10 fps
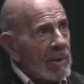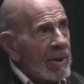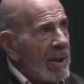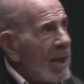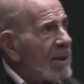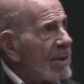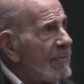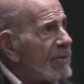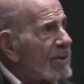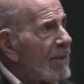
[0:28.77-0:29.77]
The end
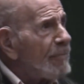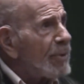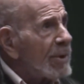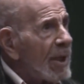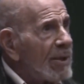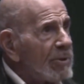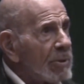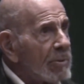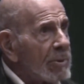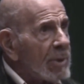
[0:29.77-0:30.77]
of separate
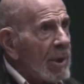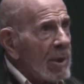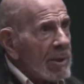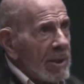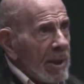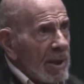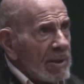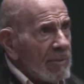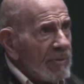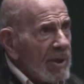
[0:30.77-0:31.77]
nations, the
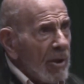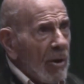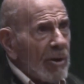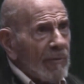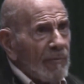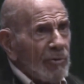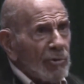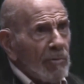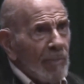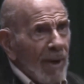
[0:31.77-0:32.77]
end of the
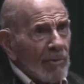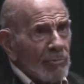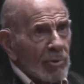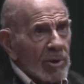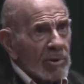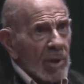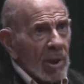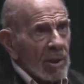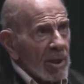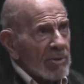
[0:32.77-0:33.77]
artificial boundaries
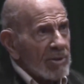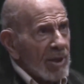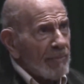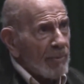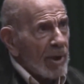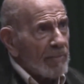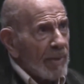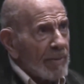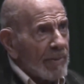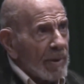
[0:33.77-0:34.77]
that
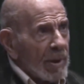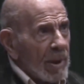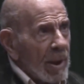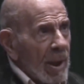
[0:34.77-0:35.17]
separate people,